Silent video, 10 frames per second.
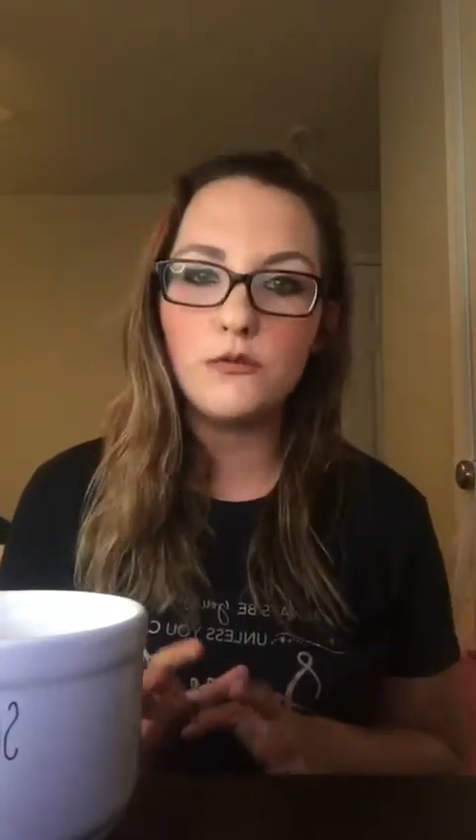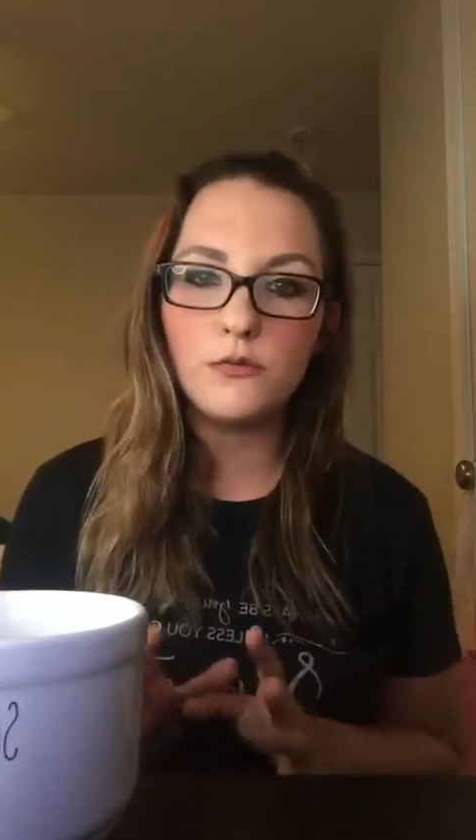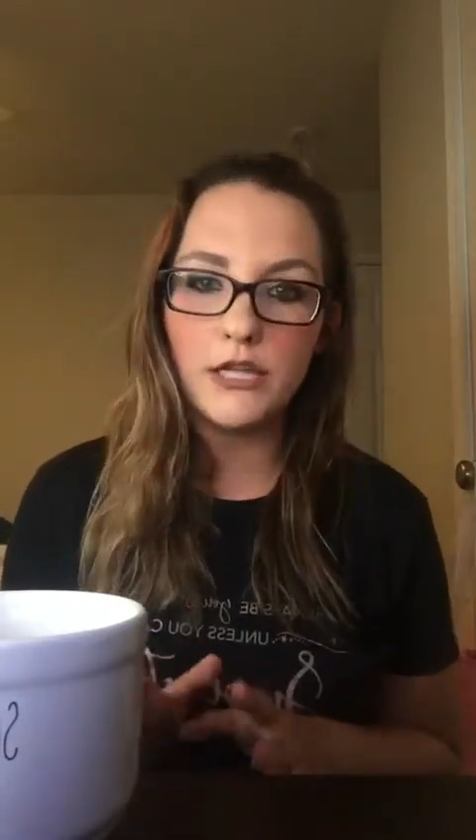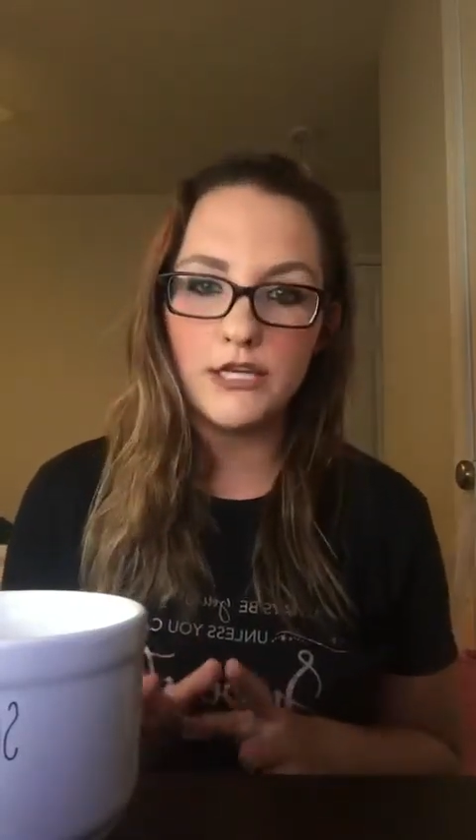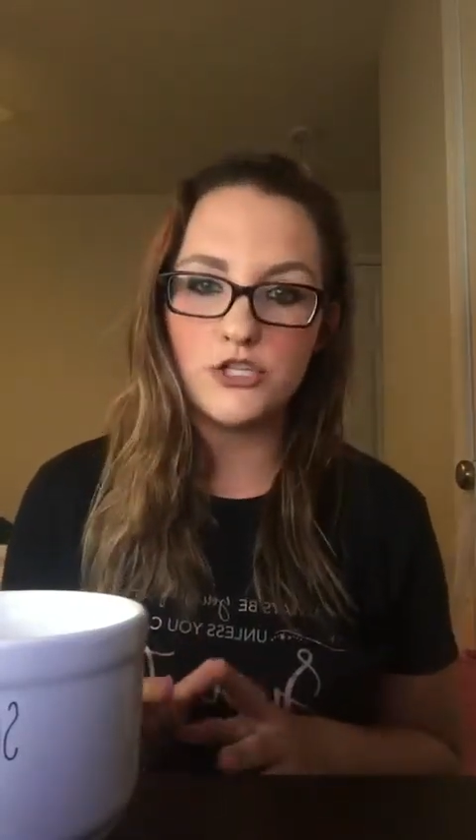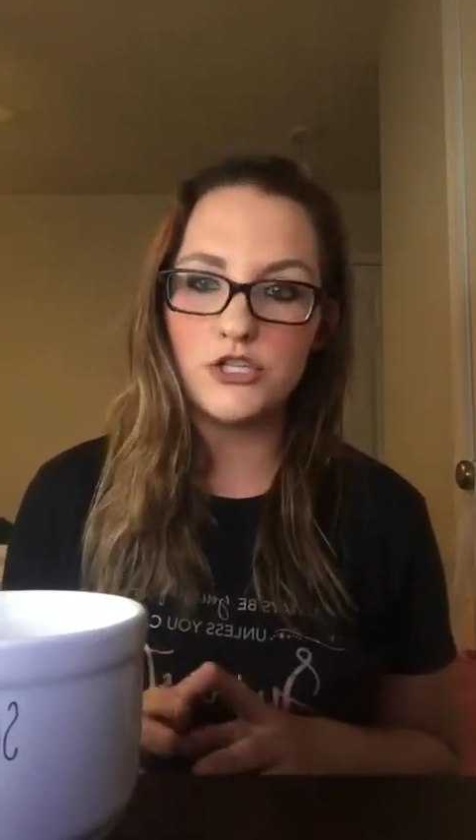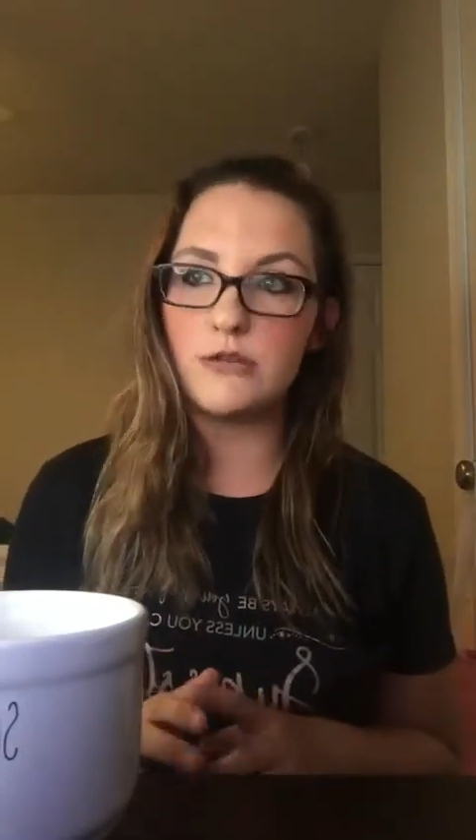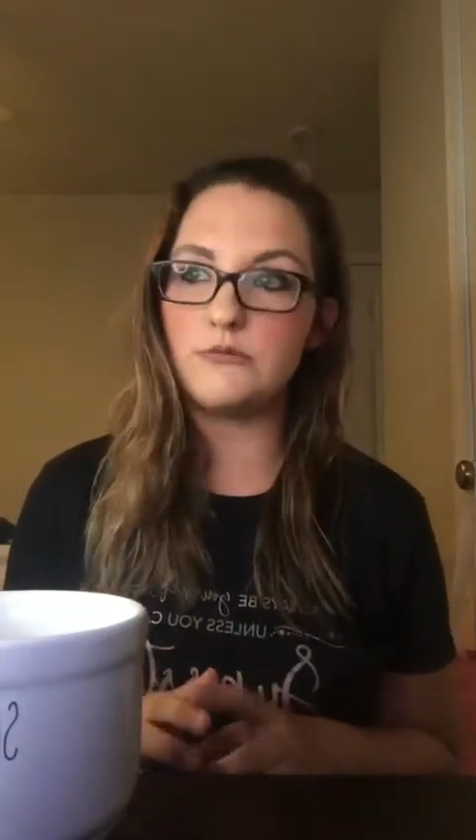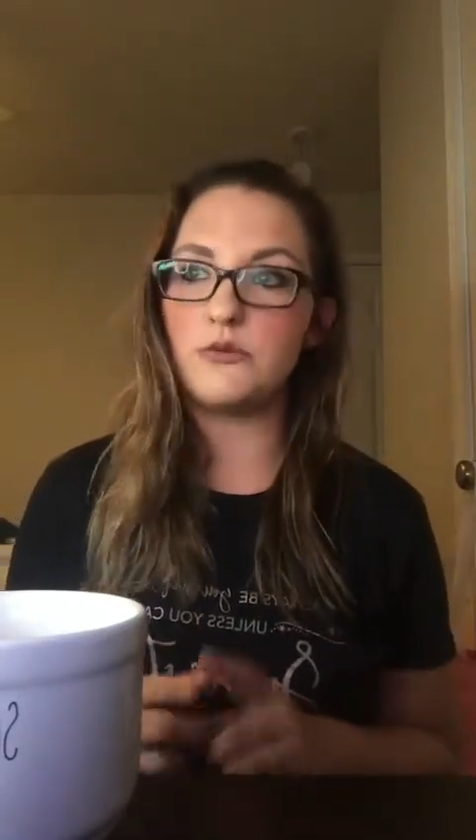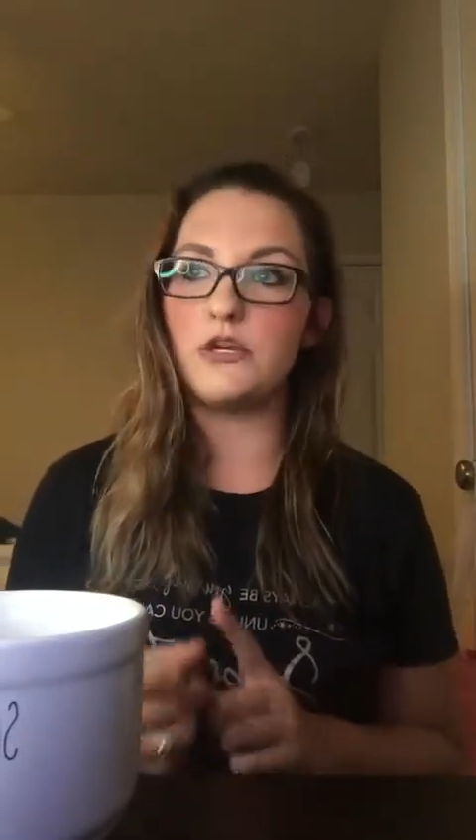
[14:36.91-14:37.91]

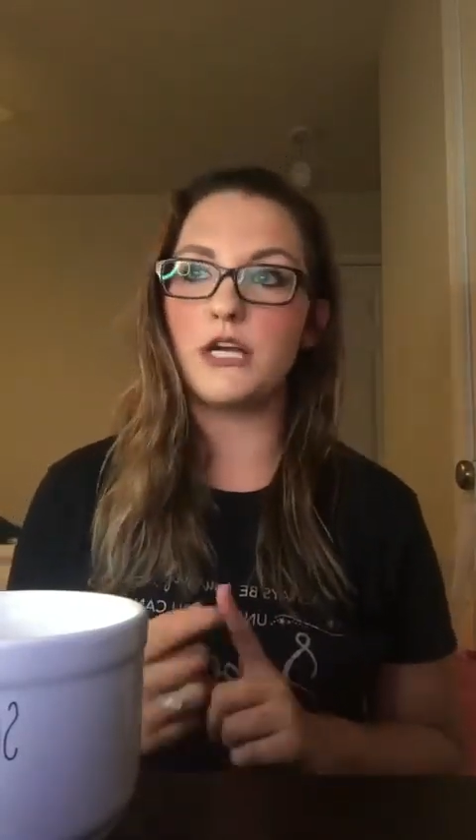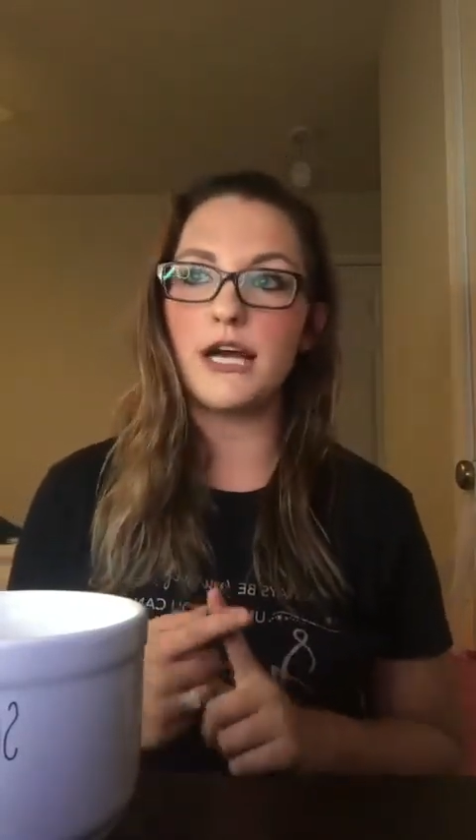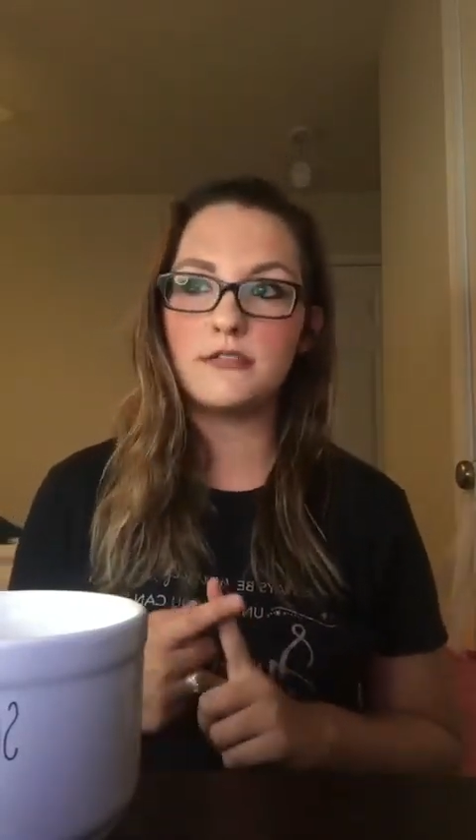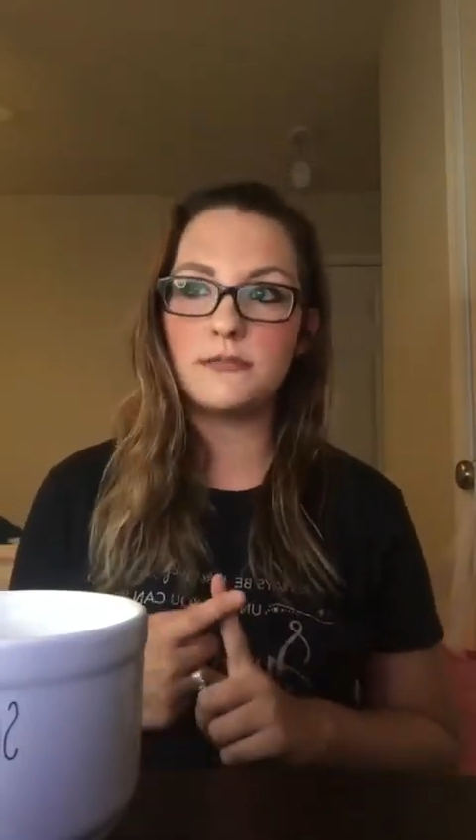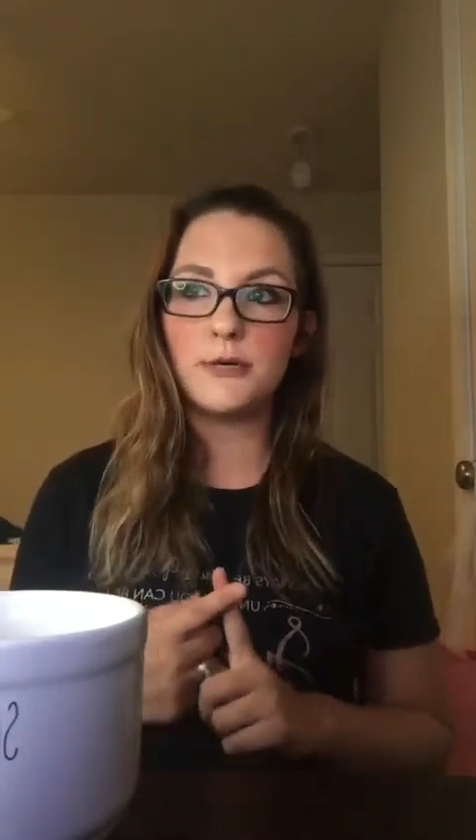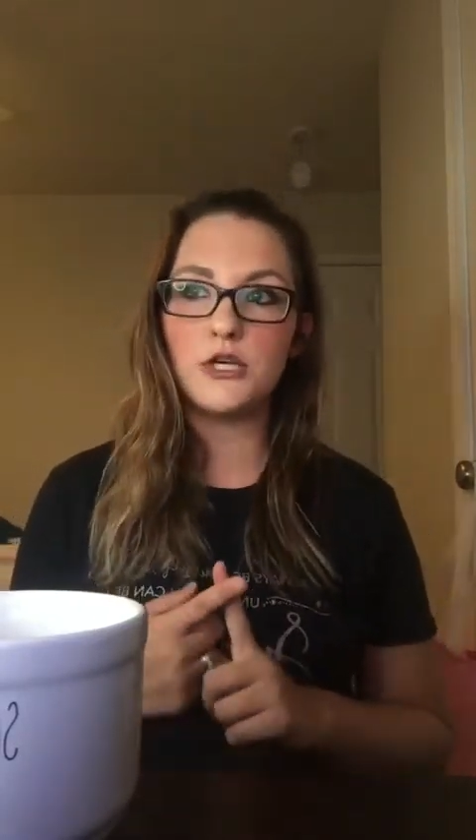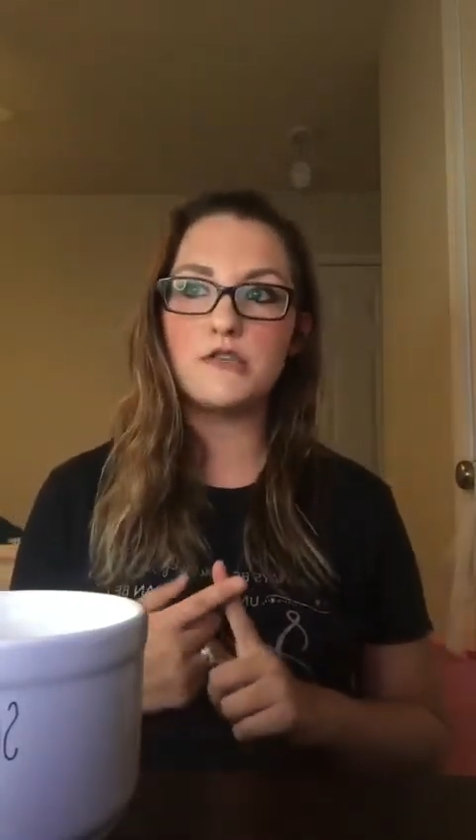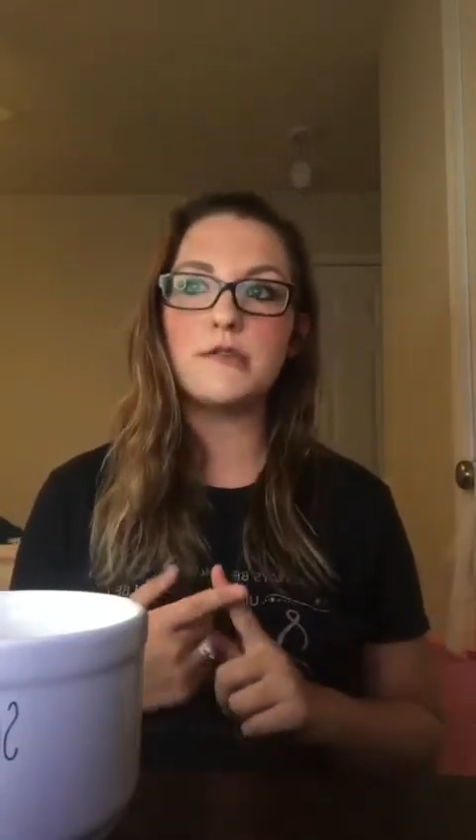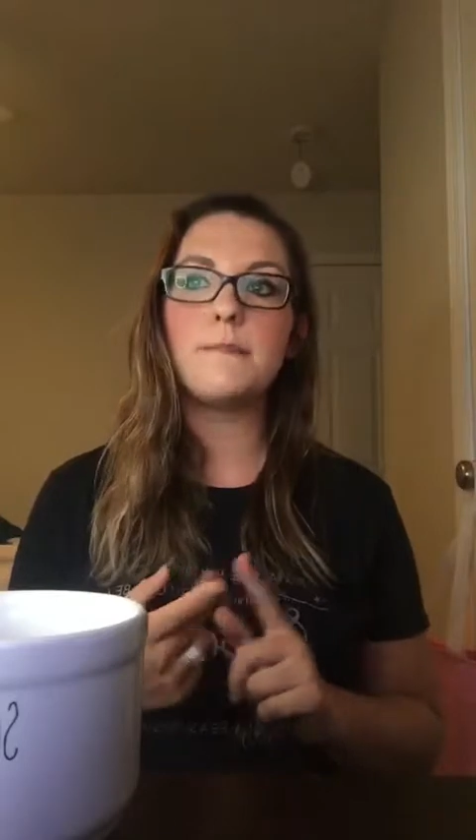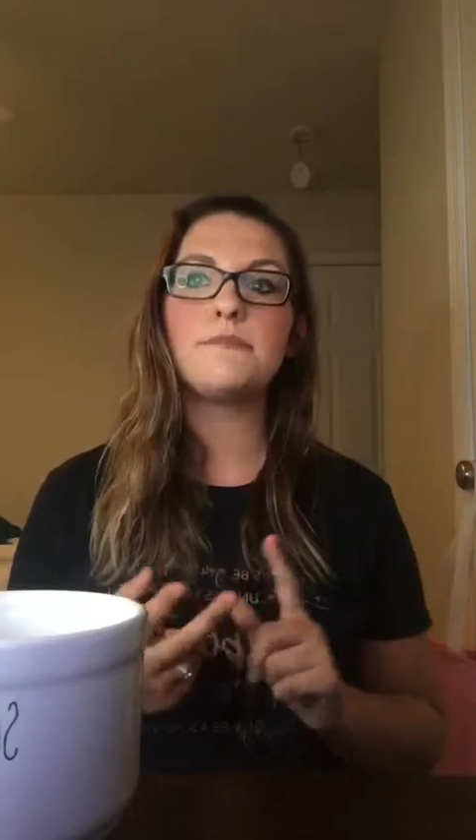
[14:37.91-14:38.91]
relationships with your customers,